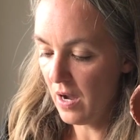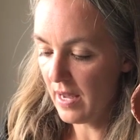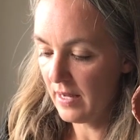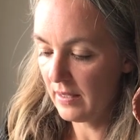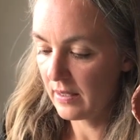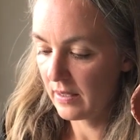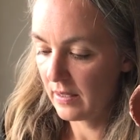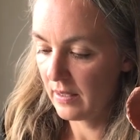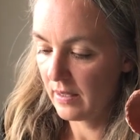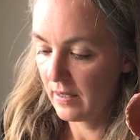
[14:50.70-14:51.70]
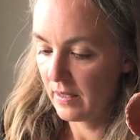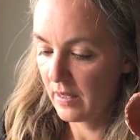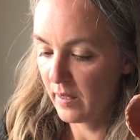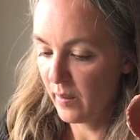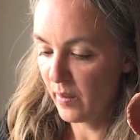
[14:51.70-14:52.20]
eyes,
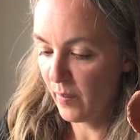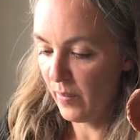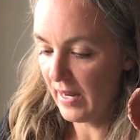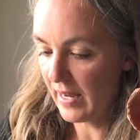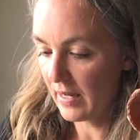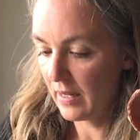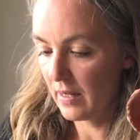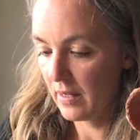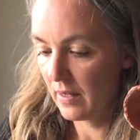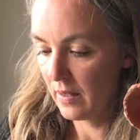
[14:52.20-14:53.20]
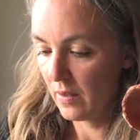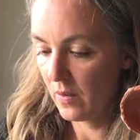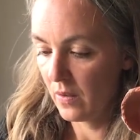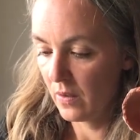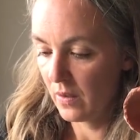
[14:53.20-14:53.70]
the black
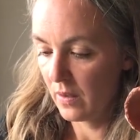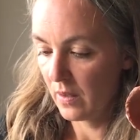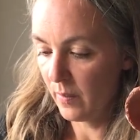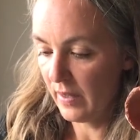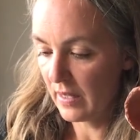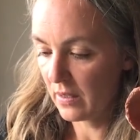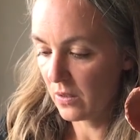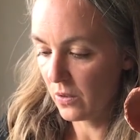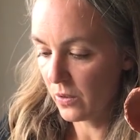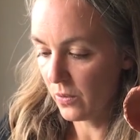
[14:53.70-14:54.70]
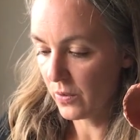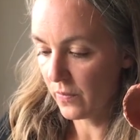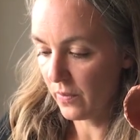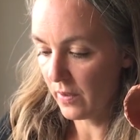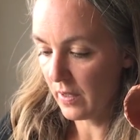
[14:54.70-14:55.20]
circles
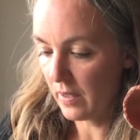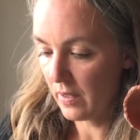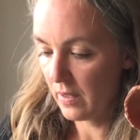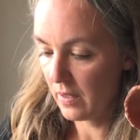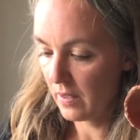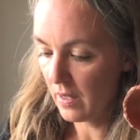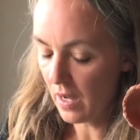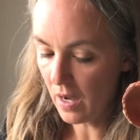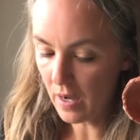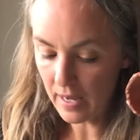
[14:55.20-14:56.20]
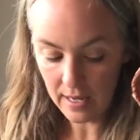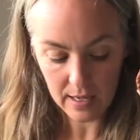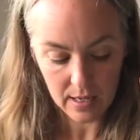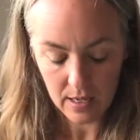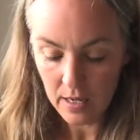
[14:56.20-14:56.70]
for the
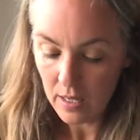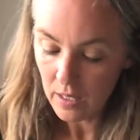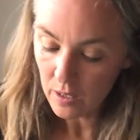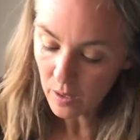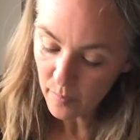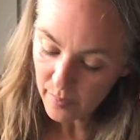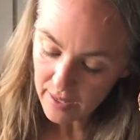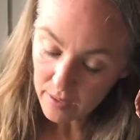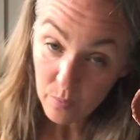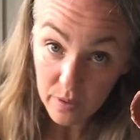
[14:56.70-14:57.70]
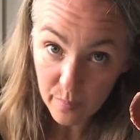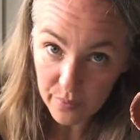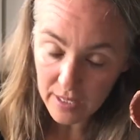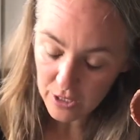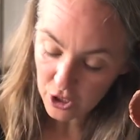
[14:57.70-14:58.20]
eye, go back with your
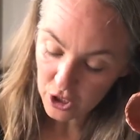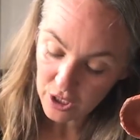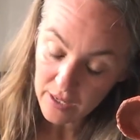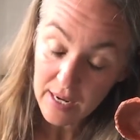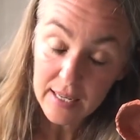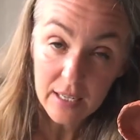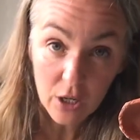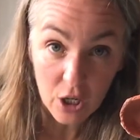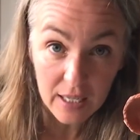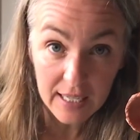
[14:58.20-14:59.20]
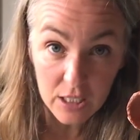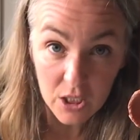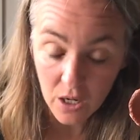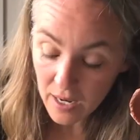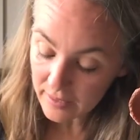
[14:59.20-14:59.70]
brush. Now you're going to get a
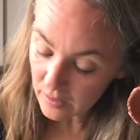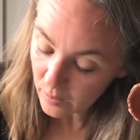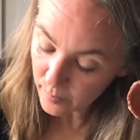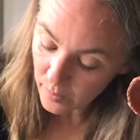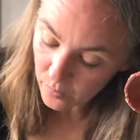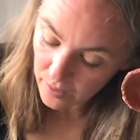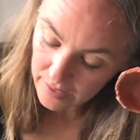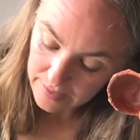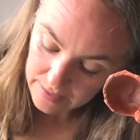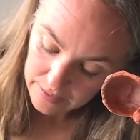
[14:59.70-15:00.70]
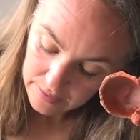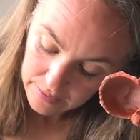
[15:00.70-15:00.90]
tiny little bit of white,